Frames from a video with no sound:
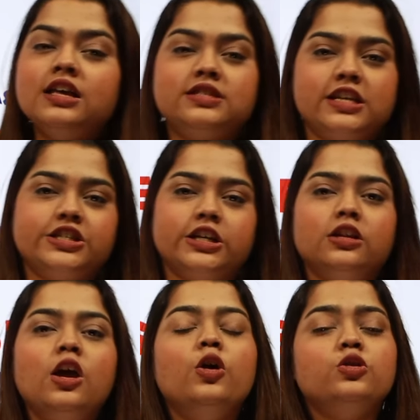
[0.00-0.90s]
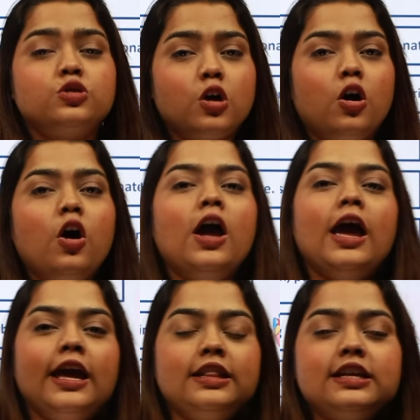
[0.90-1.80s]
session. So
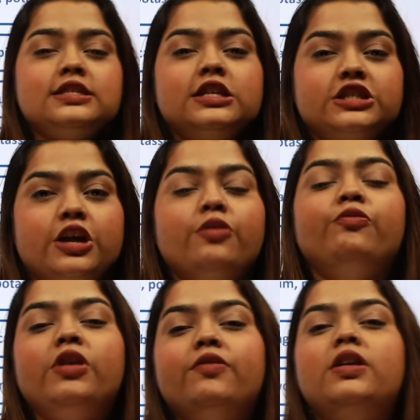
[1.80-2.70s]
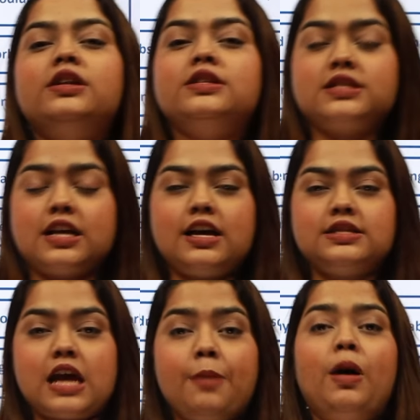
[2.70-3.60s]
in this session, we will discuss
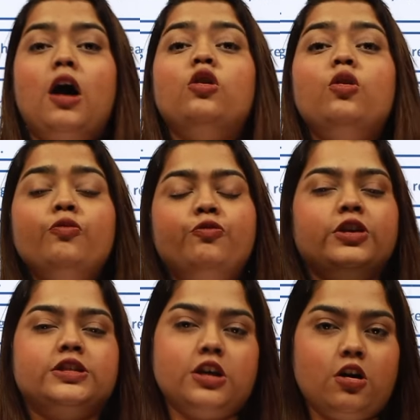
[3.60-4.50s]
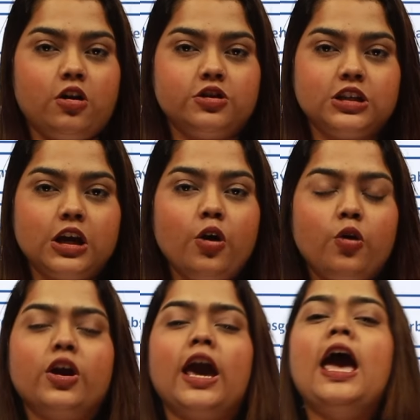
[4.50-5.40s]
about physiology,
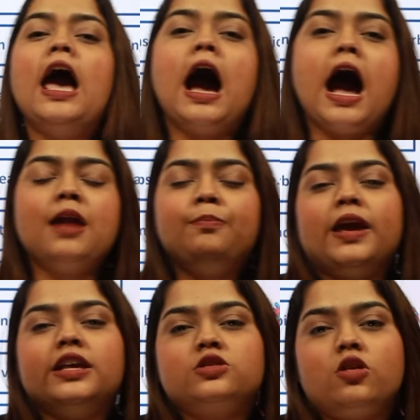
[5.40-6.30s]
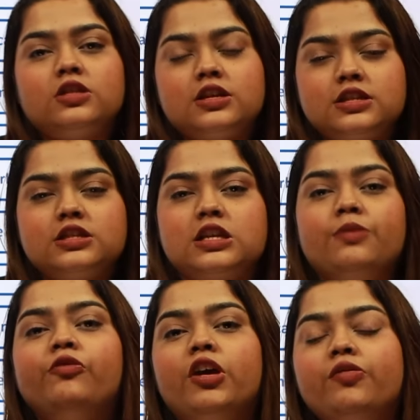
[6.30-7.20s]
okay, and based on the
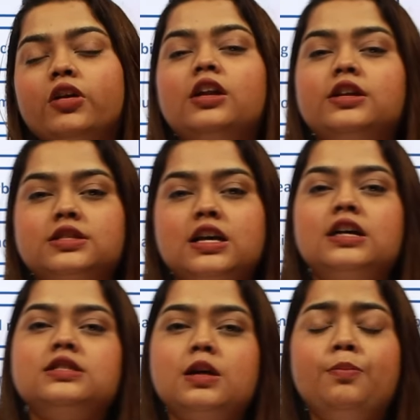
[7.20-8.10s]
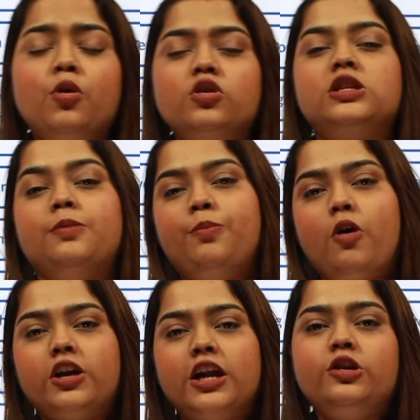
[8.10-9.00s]
system we will discuss the most
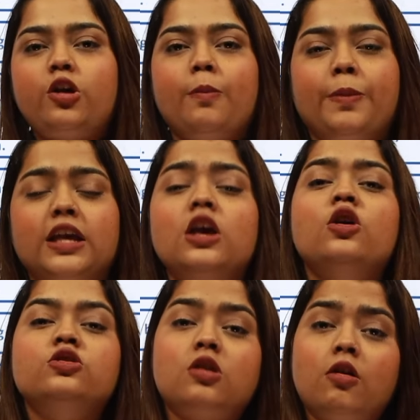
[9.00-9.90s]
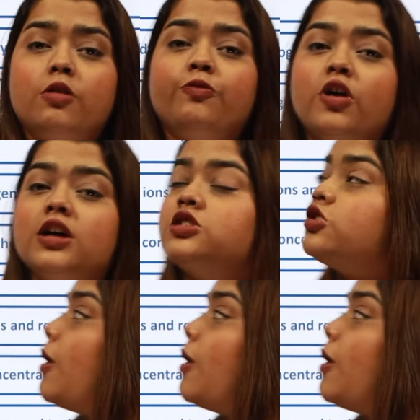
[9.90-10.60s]
important topic. So our first